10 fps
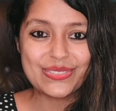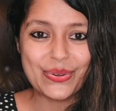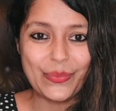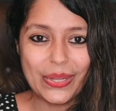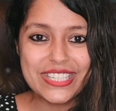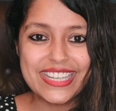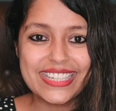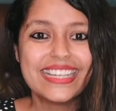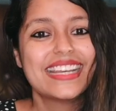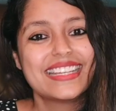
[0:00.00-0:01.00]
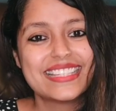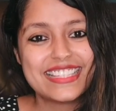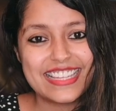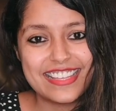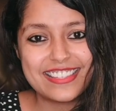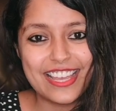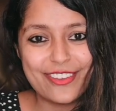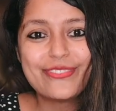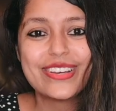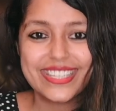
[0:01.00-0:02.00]
for watching. Stay
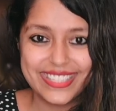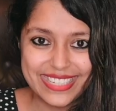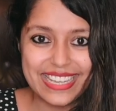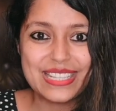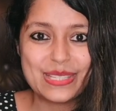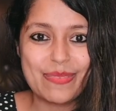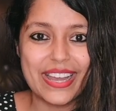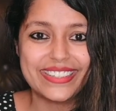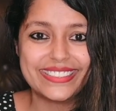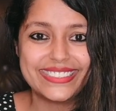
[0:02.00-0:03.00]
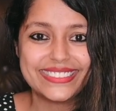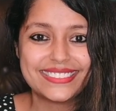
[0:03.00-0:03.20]
safe, stay inspired.